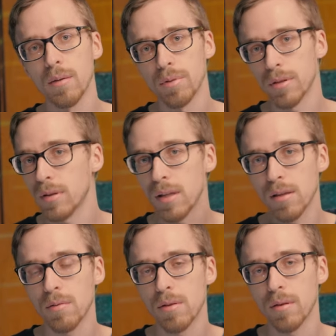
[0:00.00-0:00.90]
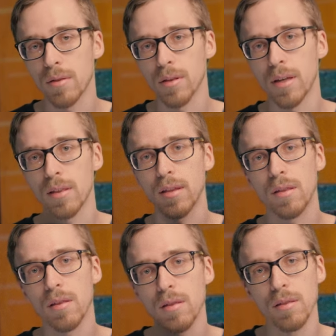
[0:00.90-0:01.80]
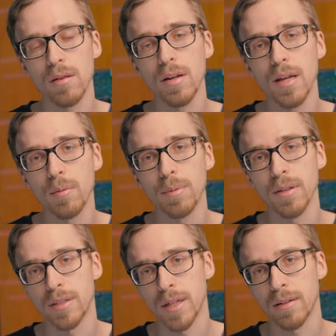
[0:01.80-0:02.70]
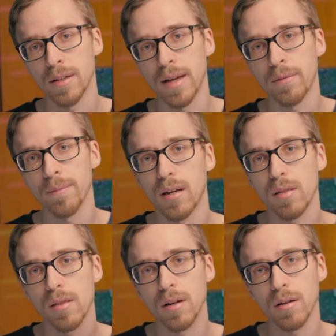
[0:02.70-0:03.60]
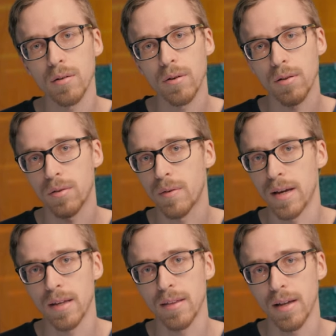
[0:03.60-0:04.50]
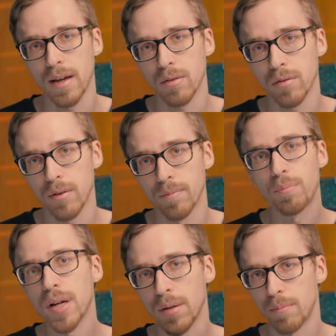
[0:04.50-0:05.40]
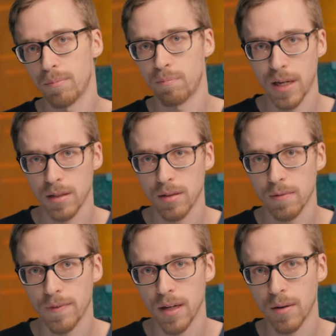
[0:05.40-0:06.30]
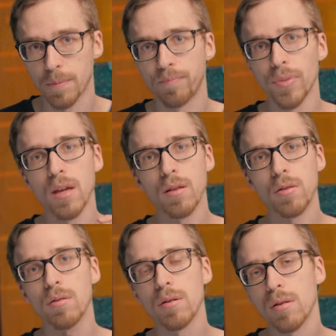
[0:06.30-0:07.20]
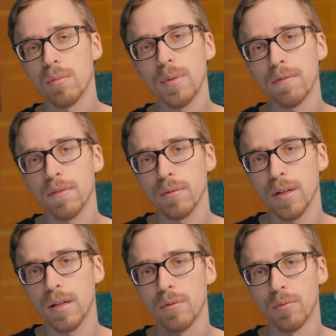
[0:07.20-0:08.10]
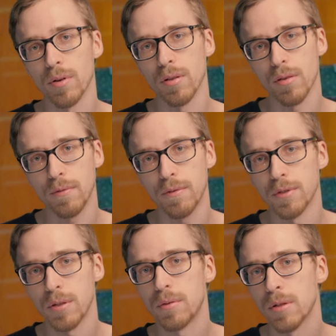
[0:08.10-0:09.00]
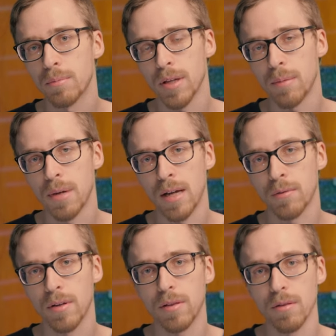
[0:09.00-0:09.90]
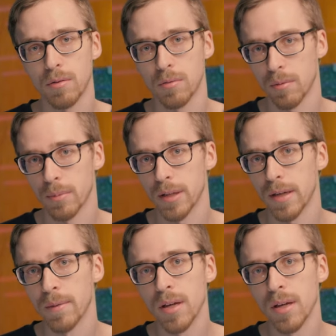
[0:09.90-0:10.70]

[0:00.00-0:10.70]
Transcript: please use those links since it's going to help the channel out and it's not going to cost you anything extra. But back to the video. So the Zoom F3 runs off of two AAA batteries normally,